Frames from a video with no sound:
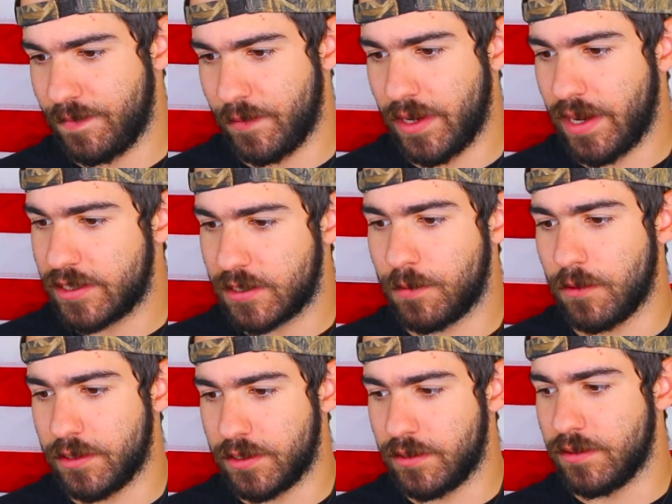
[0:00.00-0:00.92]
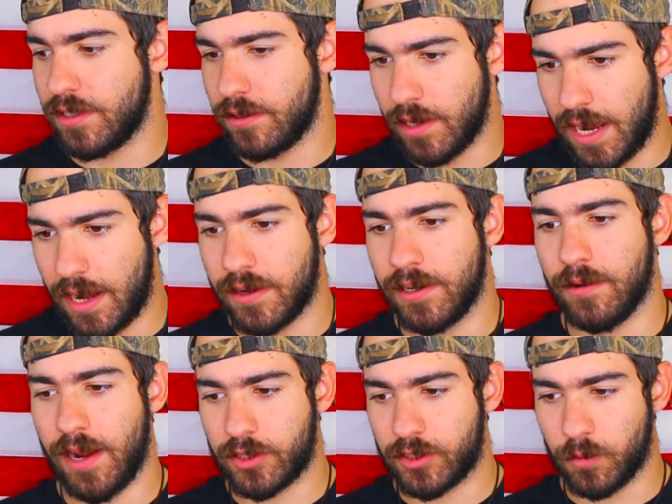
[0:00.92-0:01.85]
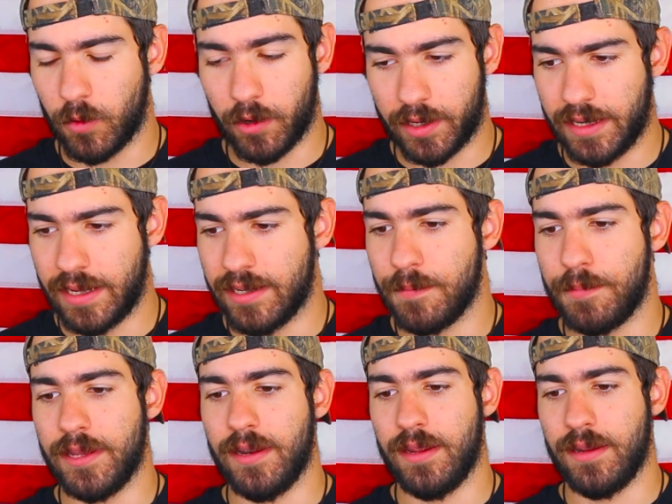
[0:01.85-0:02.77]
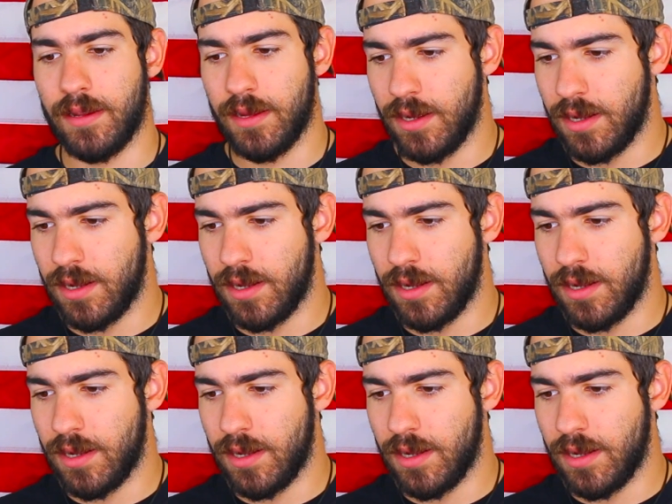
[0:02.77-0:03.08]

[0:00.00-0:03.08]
We gotta support dudes that are out here actually working independent,